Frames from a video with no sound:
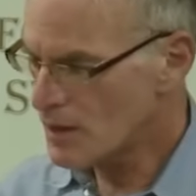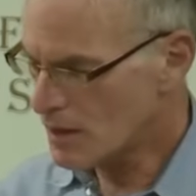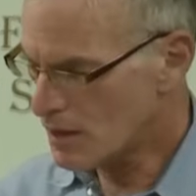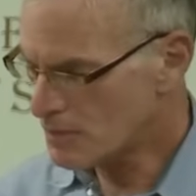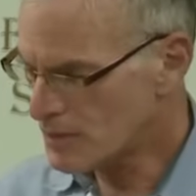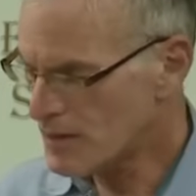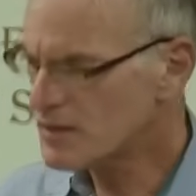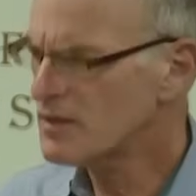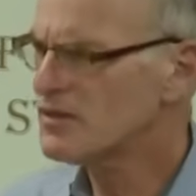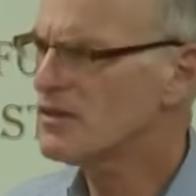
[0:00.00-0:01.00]
But that
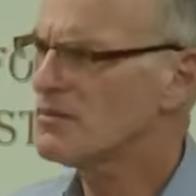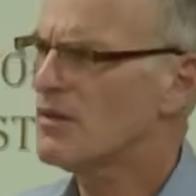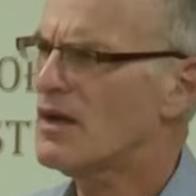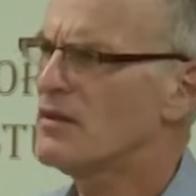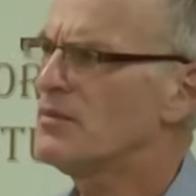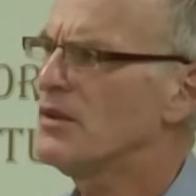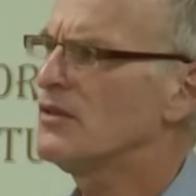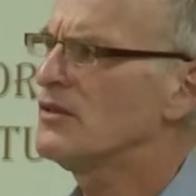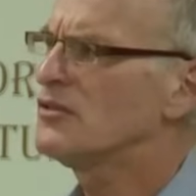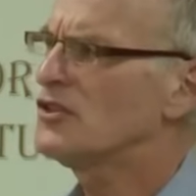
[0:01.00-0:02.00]
doesn't, in my
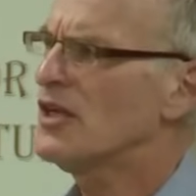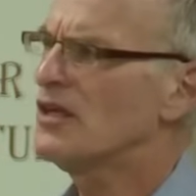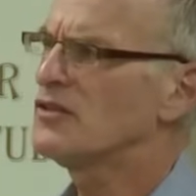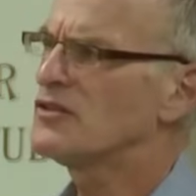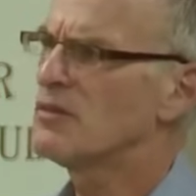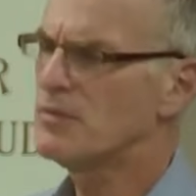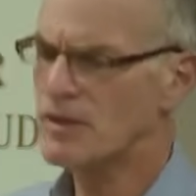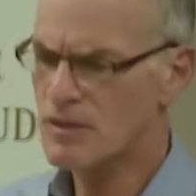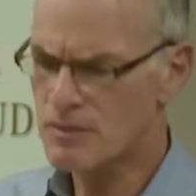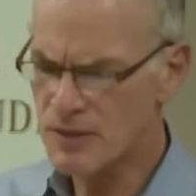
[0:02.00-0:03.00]
opinion, change the
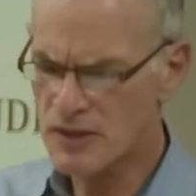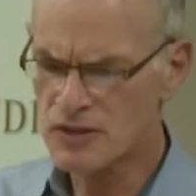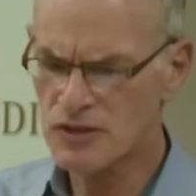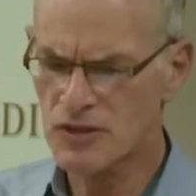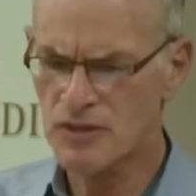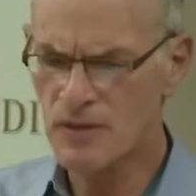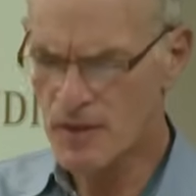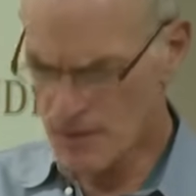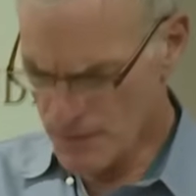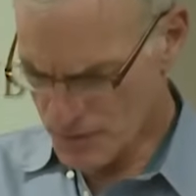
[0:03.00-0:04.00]
bigger picture.
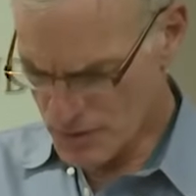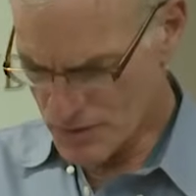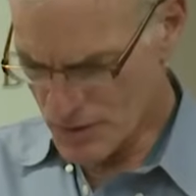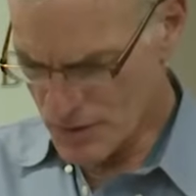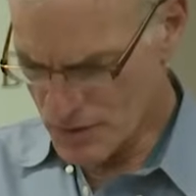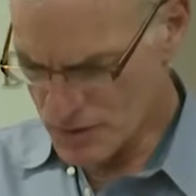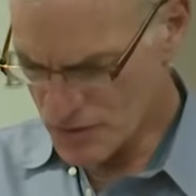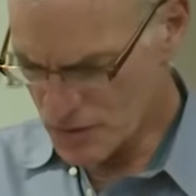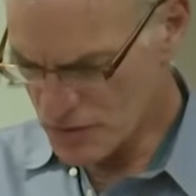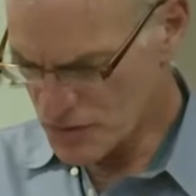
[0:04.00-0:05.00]
There are,
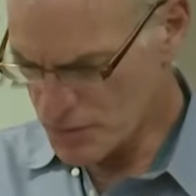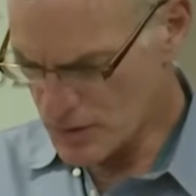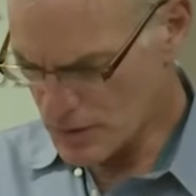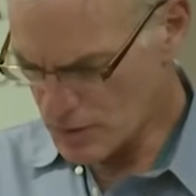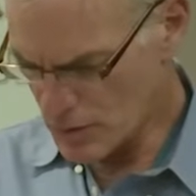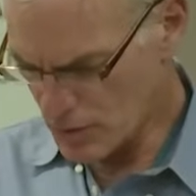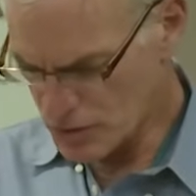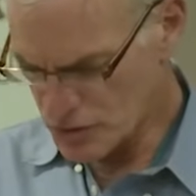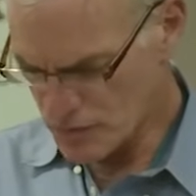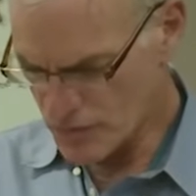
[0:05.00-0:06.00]
so to speak,
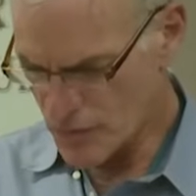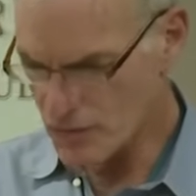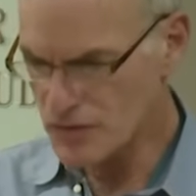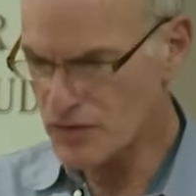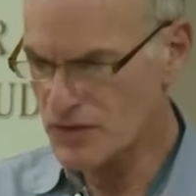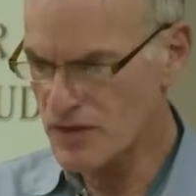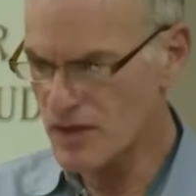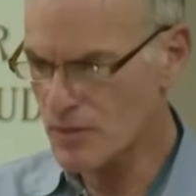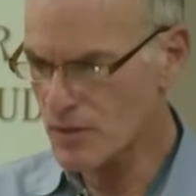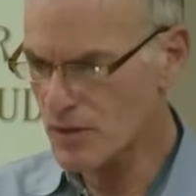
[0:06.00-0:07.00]
larger forces
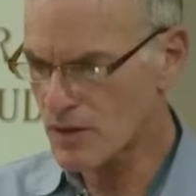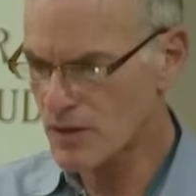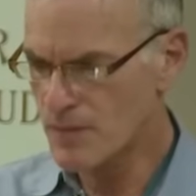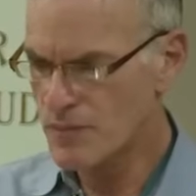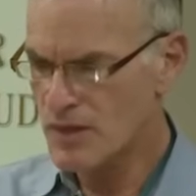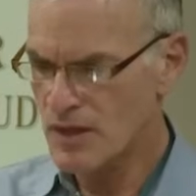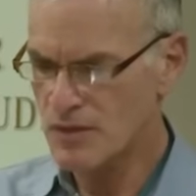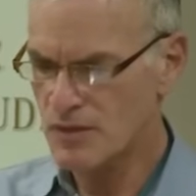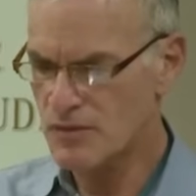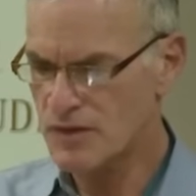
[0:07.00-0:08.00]
at work,
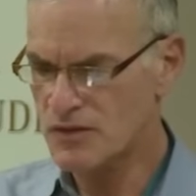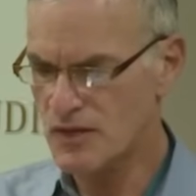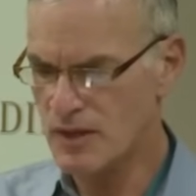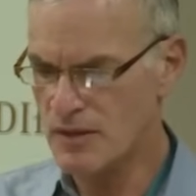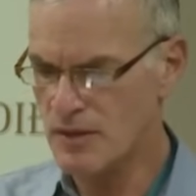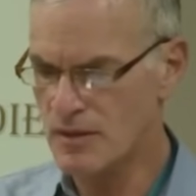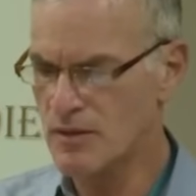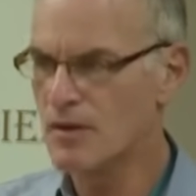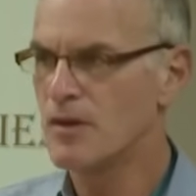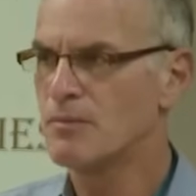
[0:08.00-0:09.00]
and there is a
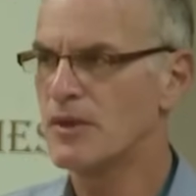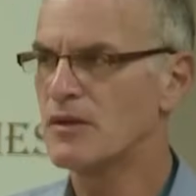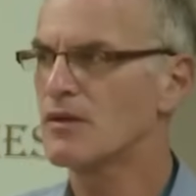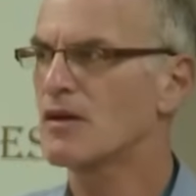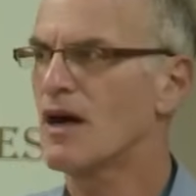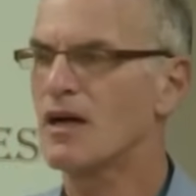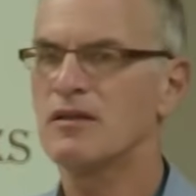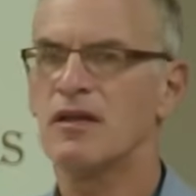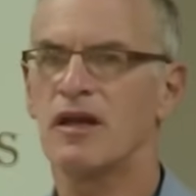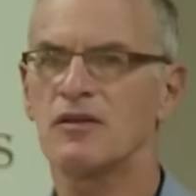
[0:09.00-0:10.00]
bigger
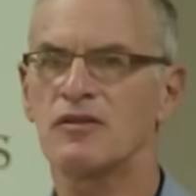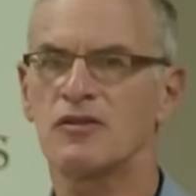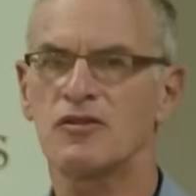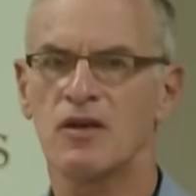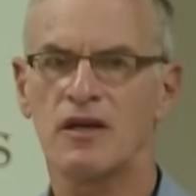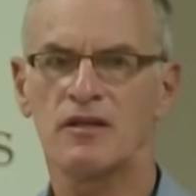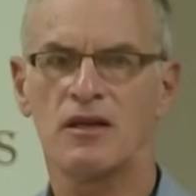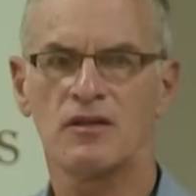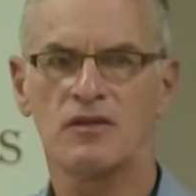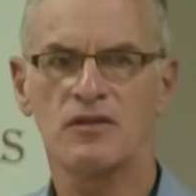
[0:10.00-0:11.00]
context to try
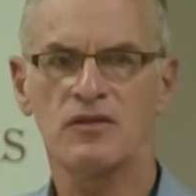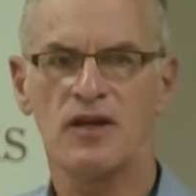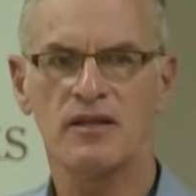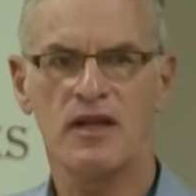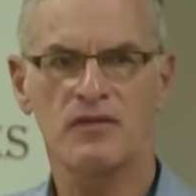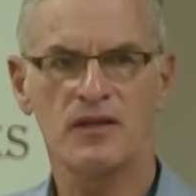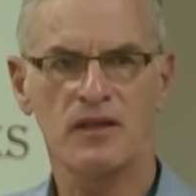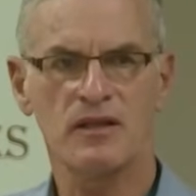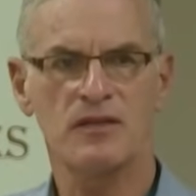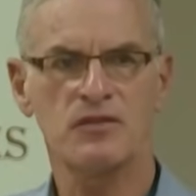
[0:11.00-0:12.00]
to understand
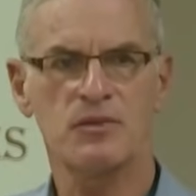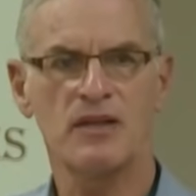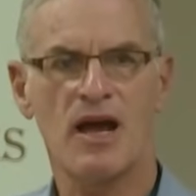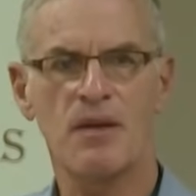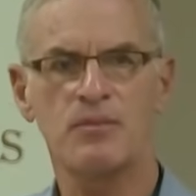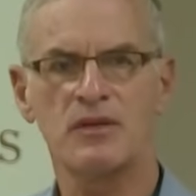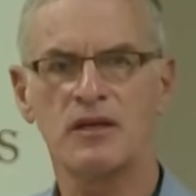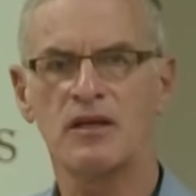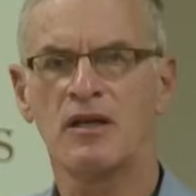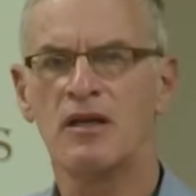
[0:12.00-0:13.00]
everything that's been
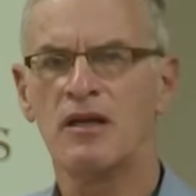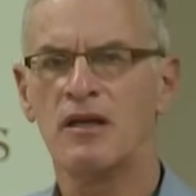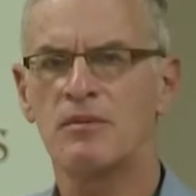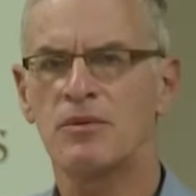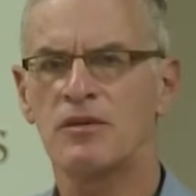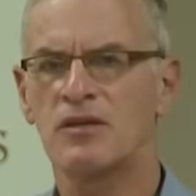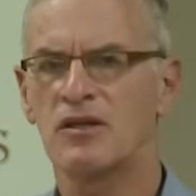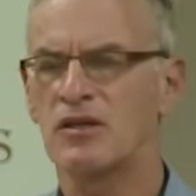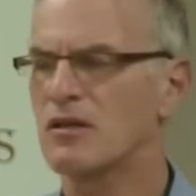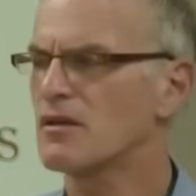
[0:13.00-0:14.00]
happening, in
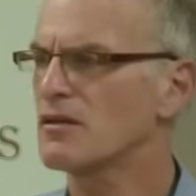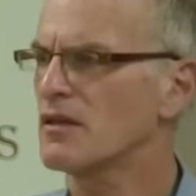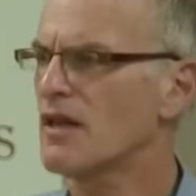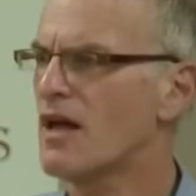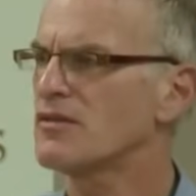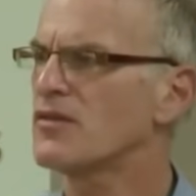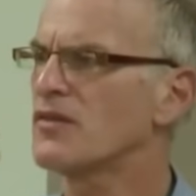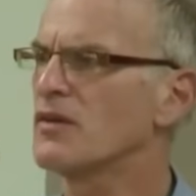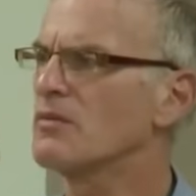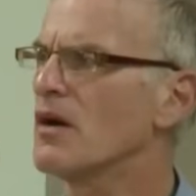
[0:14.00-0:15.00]
particular the last
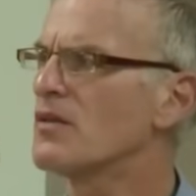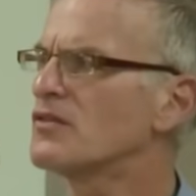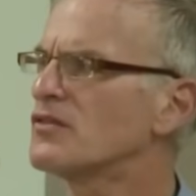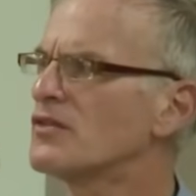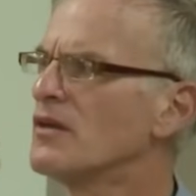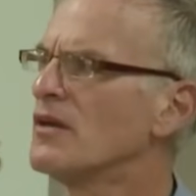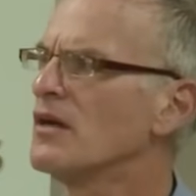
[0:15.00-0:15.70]
few months,